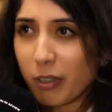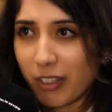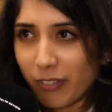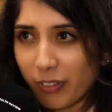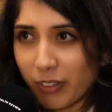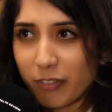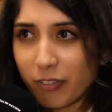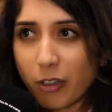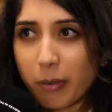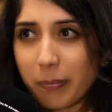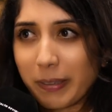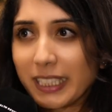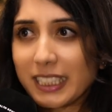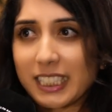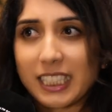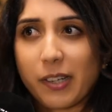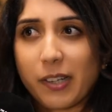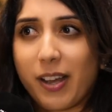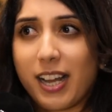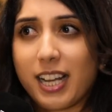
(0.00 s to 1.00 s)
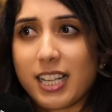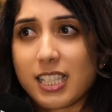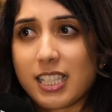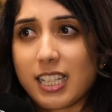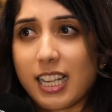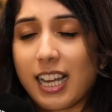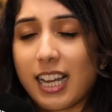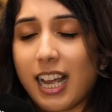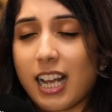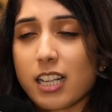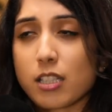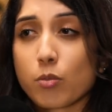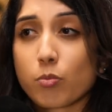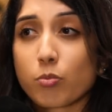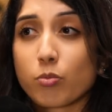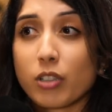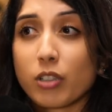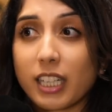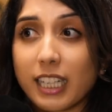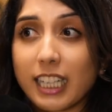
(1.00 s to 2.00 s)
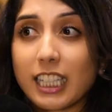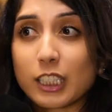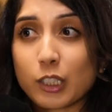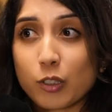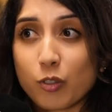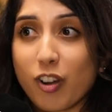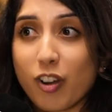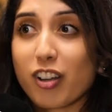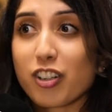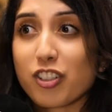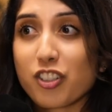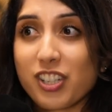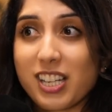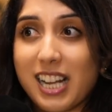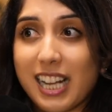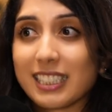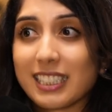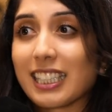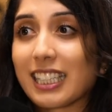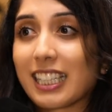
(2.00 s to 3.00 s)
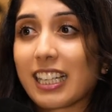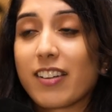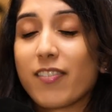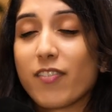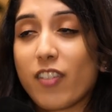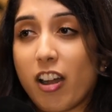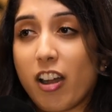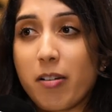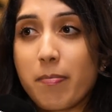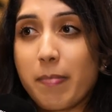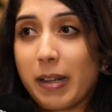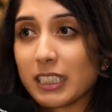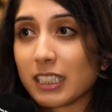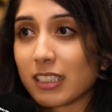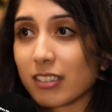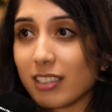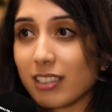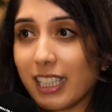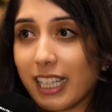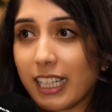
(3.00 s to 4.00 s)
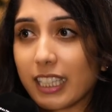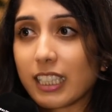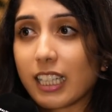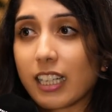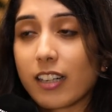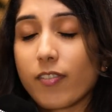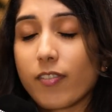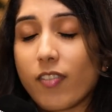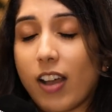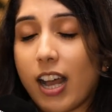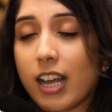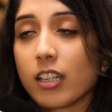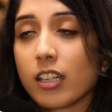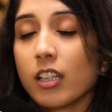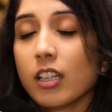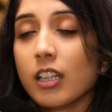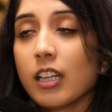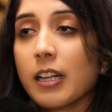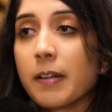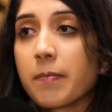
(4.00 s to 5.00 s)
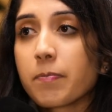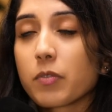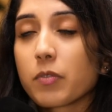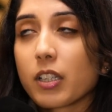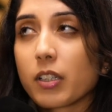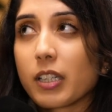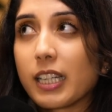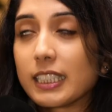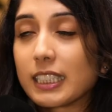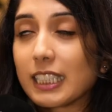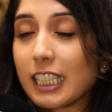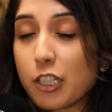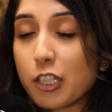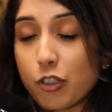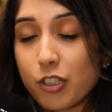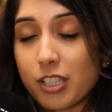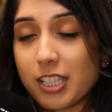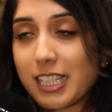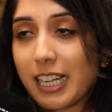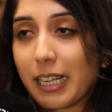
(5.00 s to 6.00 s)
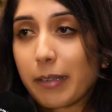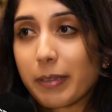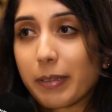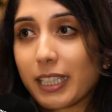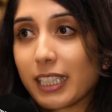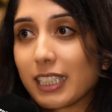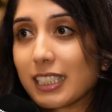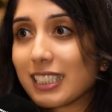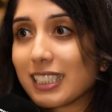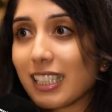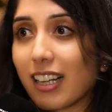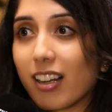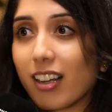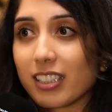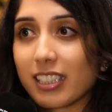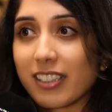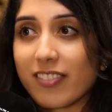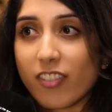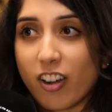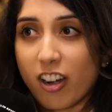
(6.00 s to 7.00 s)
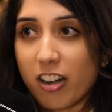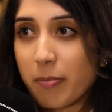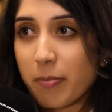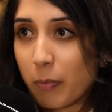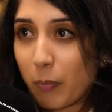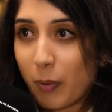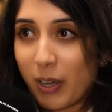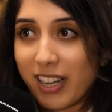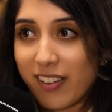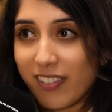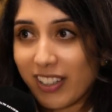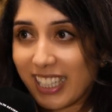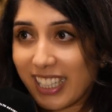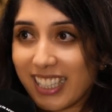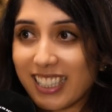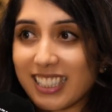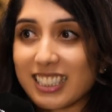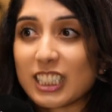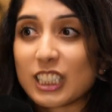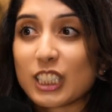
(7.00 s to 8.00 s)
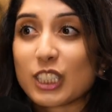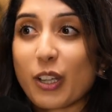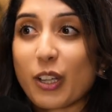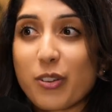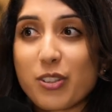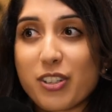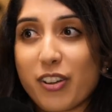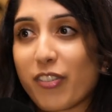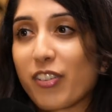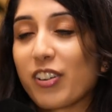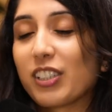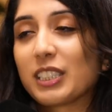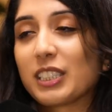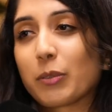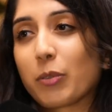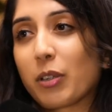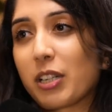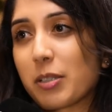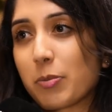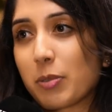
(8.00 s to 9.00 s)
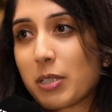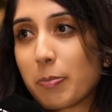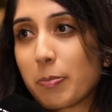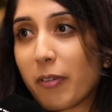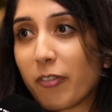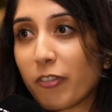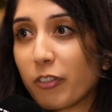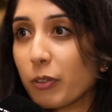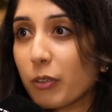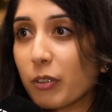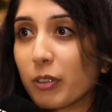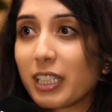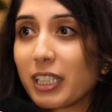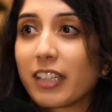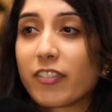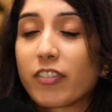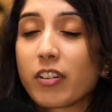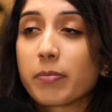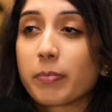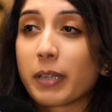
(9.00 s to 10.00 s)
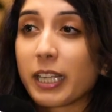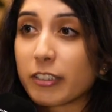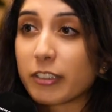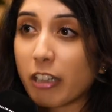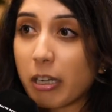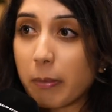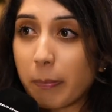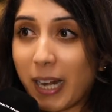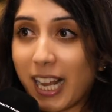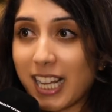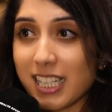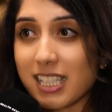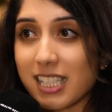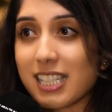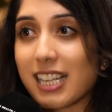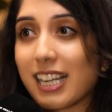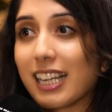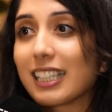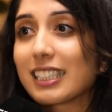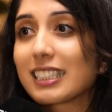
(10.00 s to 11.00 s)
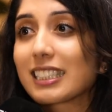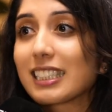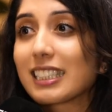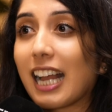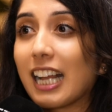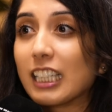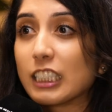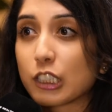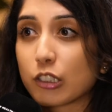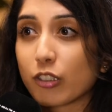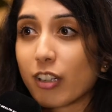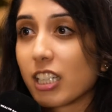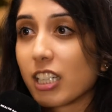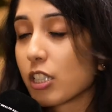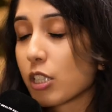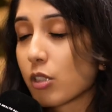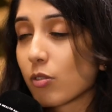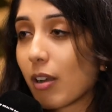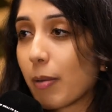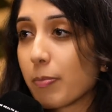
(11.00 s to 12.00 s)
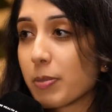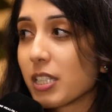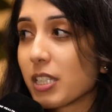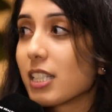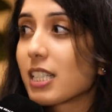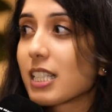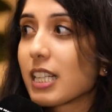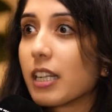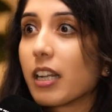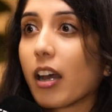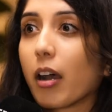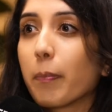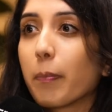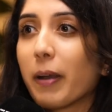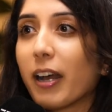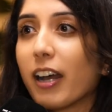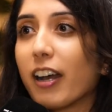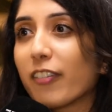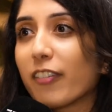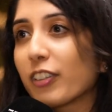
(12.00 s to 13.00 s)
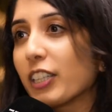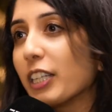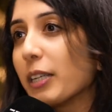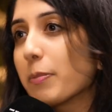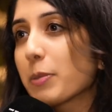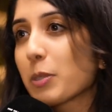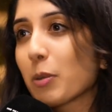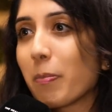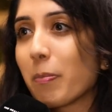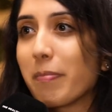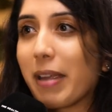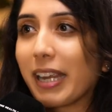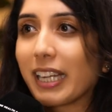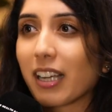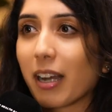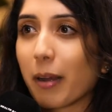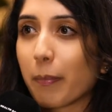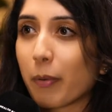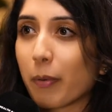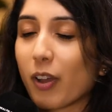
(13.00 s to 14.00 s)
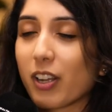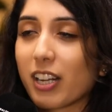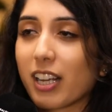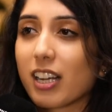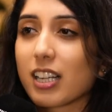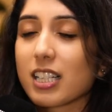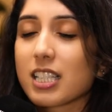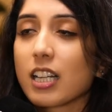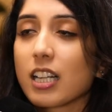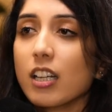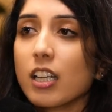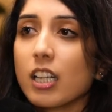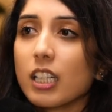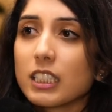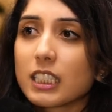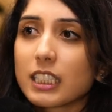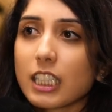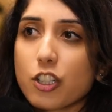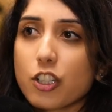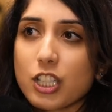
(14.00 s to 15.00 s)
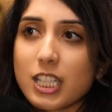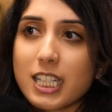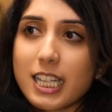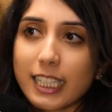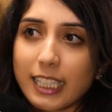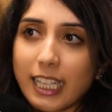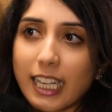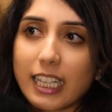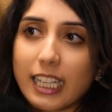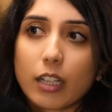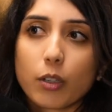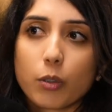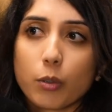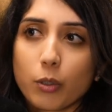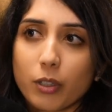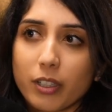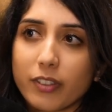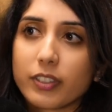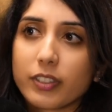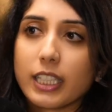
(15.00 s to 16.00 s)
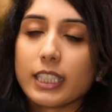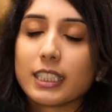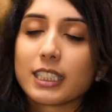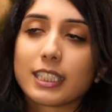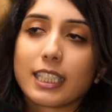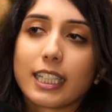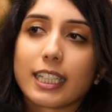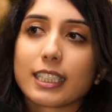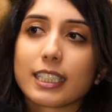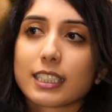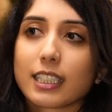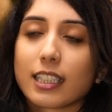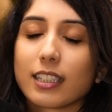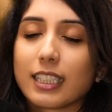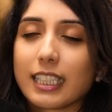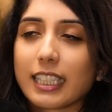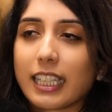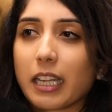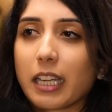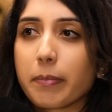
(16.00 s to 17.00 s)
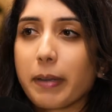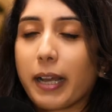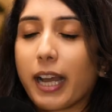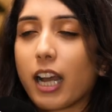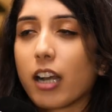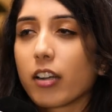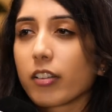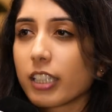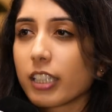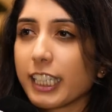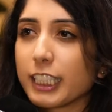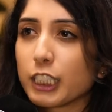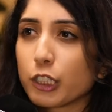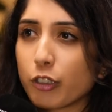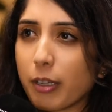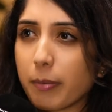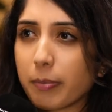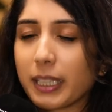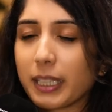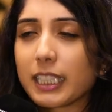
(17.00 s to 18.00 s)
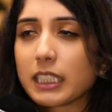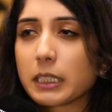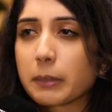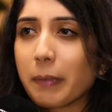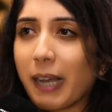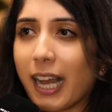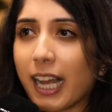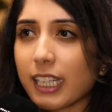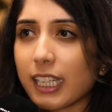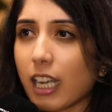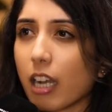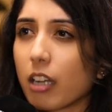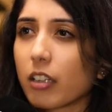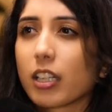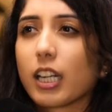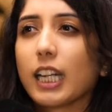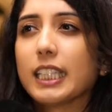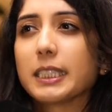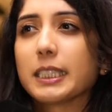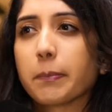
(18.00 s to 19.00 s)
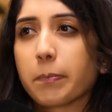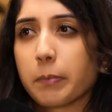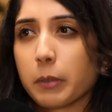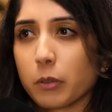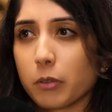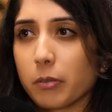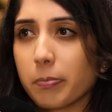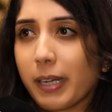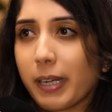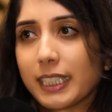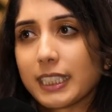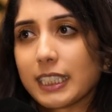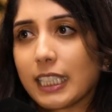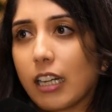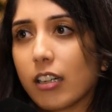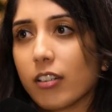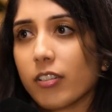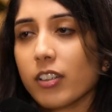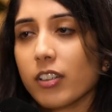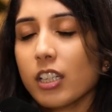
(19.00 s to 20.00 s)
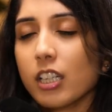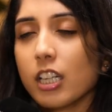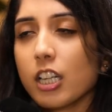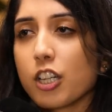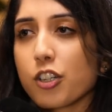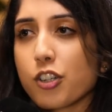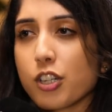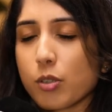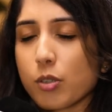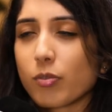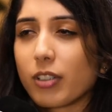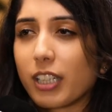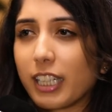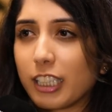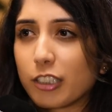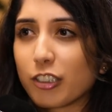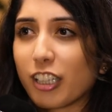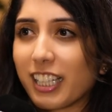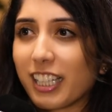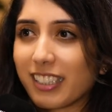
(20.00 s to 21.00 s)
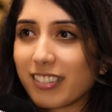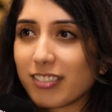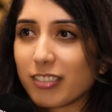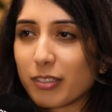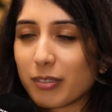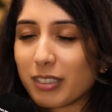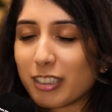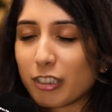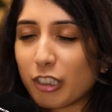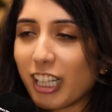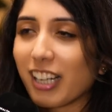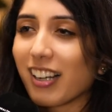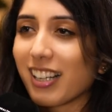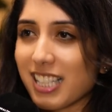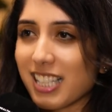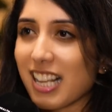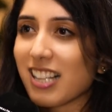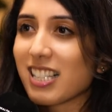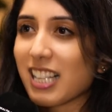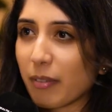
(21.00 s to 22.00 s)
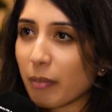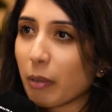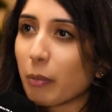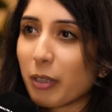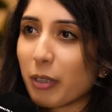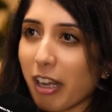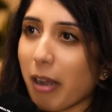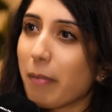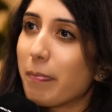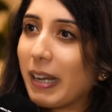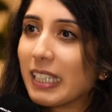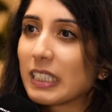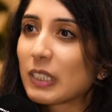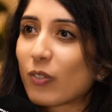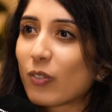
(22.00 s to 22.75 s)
if you've got PCOS. It has a really strong genetic and environmental link. And in fact, it's interesting because the environment we're living in is so different to what it was before. Even microplastics, endocrine disruptors in our perfumes or makeup products. So just looking at all of those things and thinking about how can I strip things back? How can I support myself? Just really trying to treat ourselves like we would our best